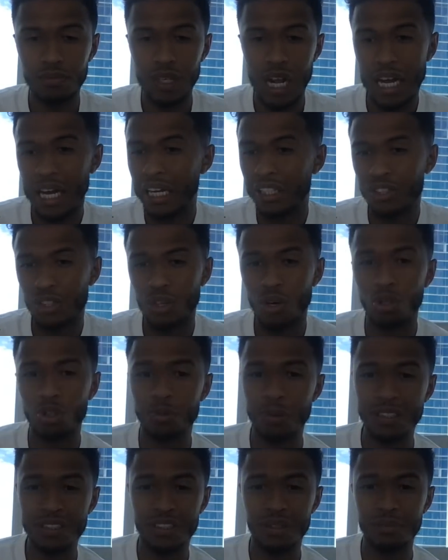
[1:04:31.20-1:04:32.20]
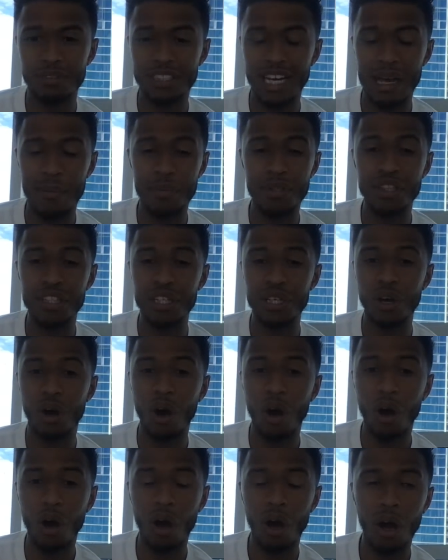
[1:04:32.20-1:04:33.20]
I get to go spend some time in
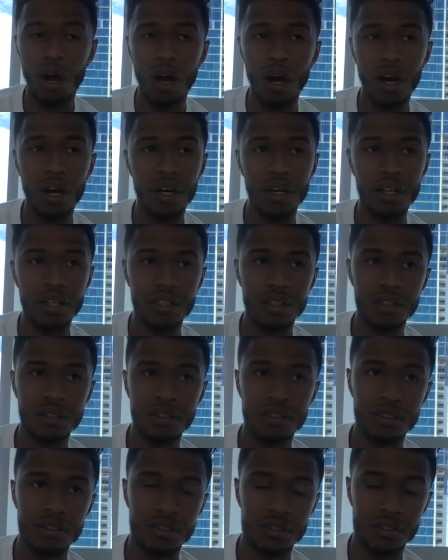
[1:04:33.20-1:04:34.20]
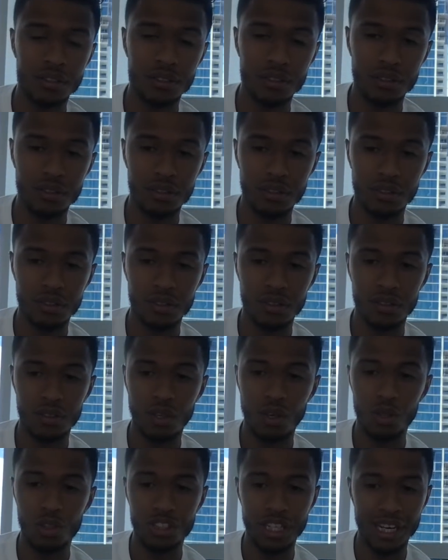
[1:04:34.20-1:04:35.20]
DR,
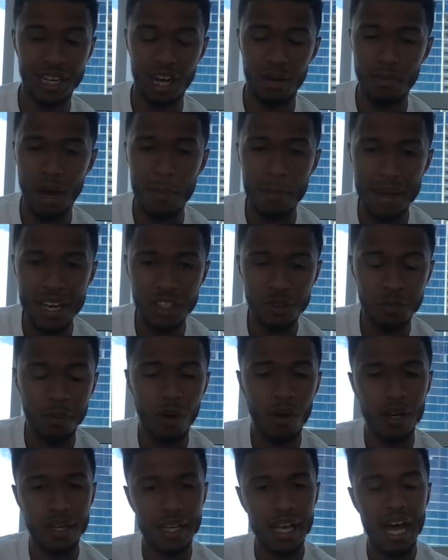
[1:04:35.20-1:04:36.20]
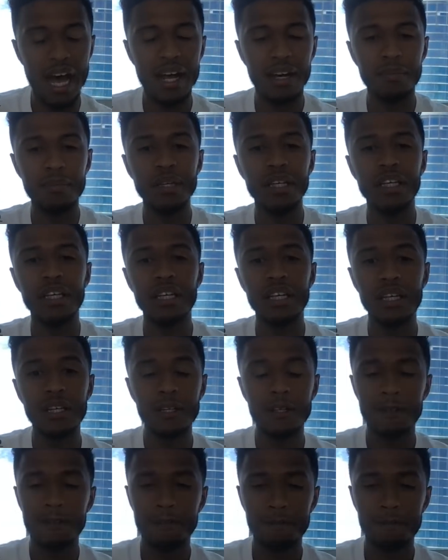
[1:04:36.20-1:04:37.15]
go check out my baseball academy,